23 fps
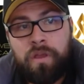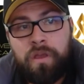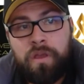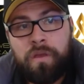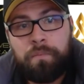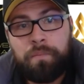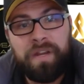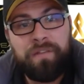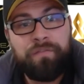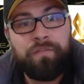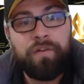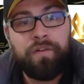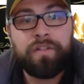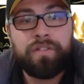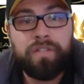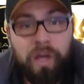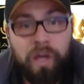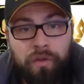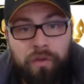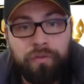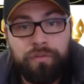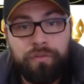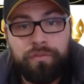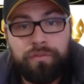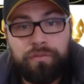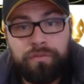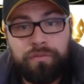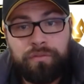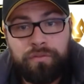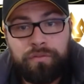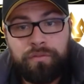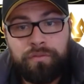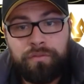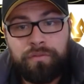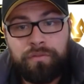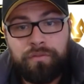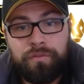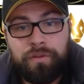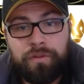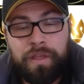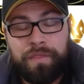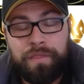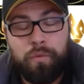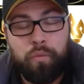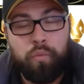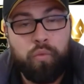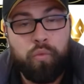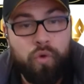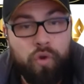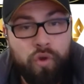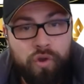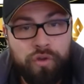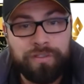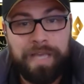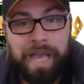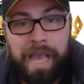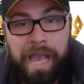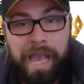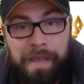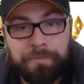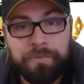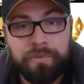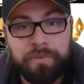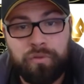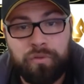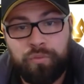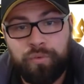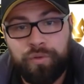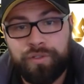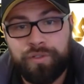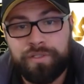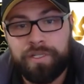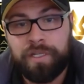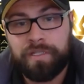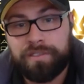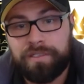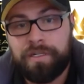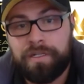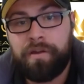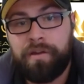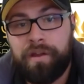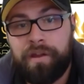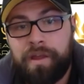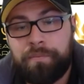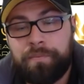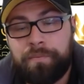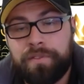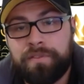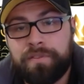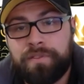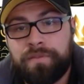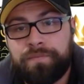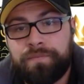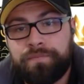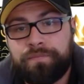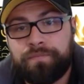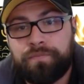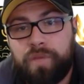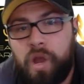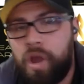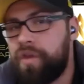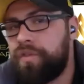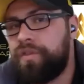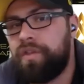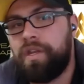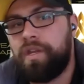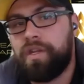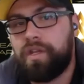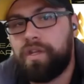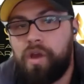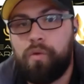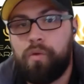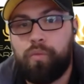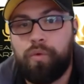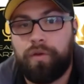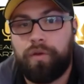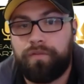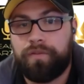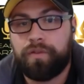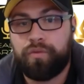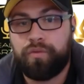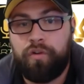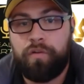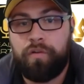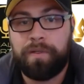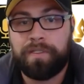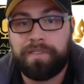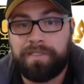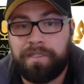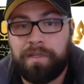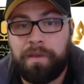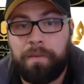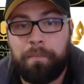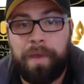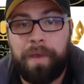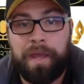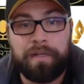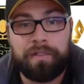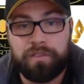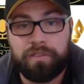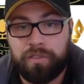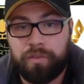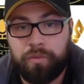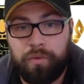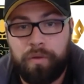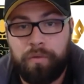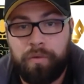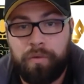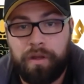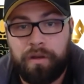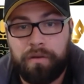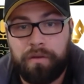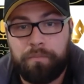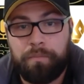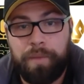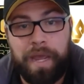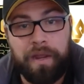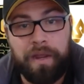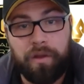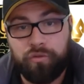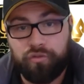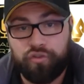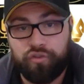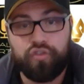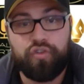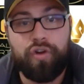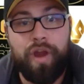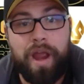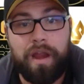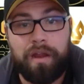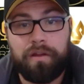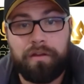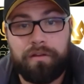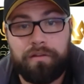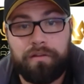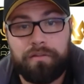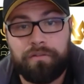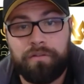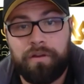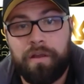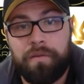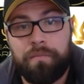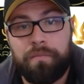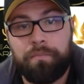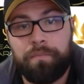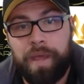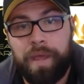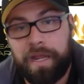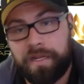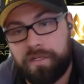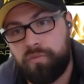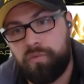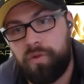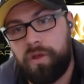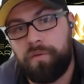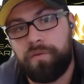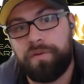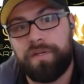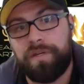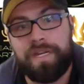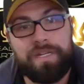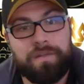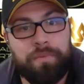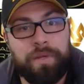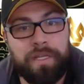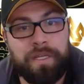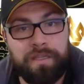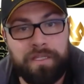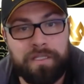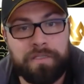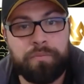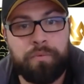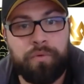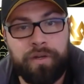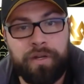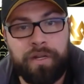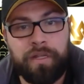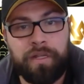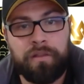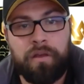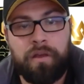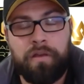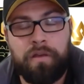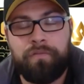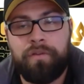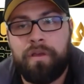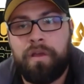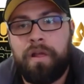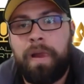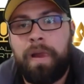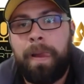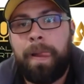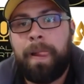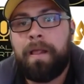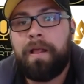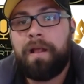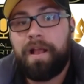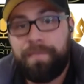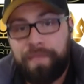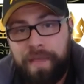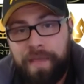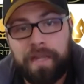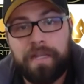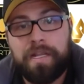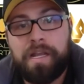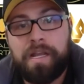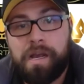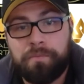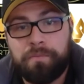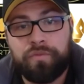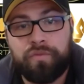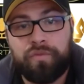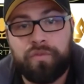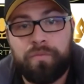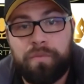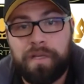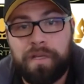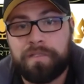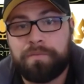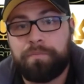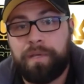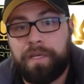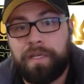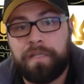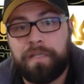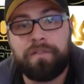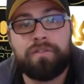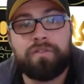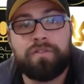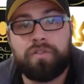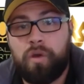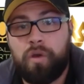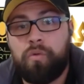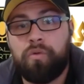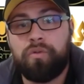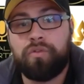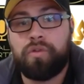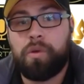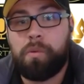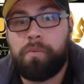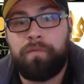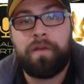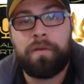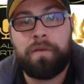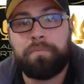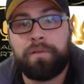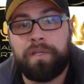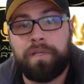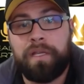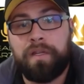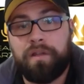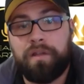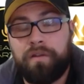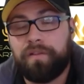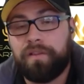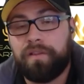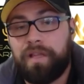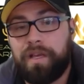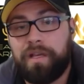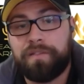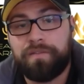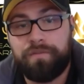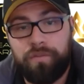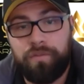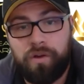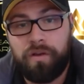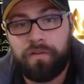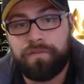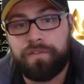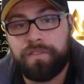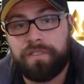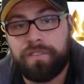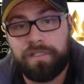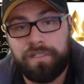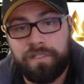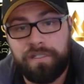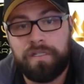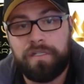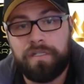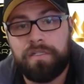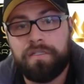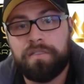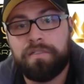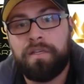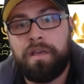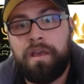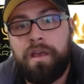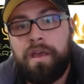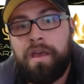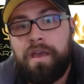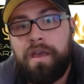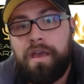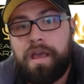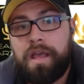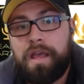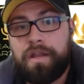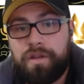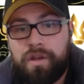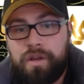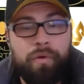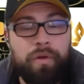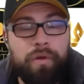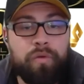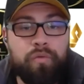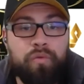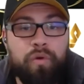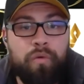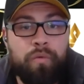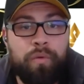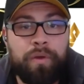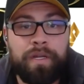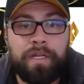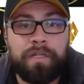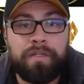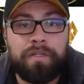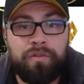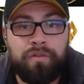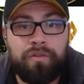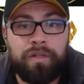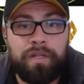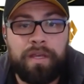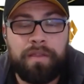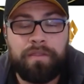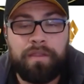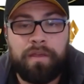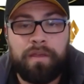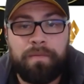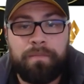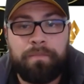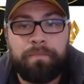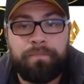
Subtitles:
But if I don't, and the absolute worst case scenario happens, I only need to go and work for 12 months to get back to square one, back on track, right? Back to where we need to be at this point in our life. And that comes from us being so on top plan over the last 5-6 years and knowing what we need to do to get there.